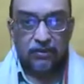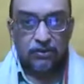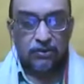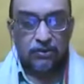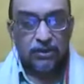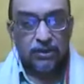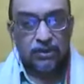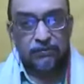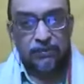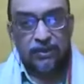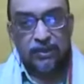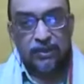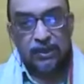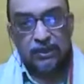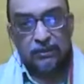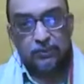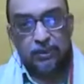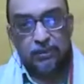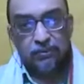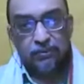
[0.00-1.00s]
So these were
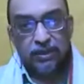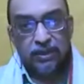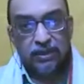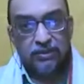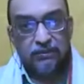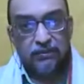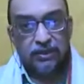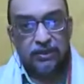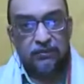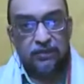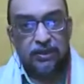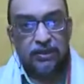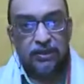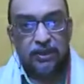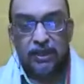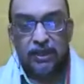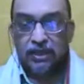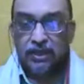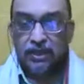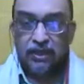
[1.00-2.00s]
the experiments which were
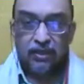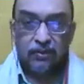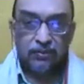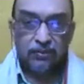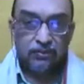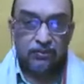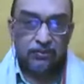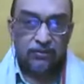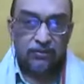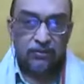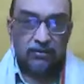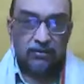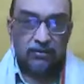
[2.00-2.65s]
carrying out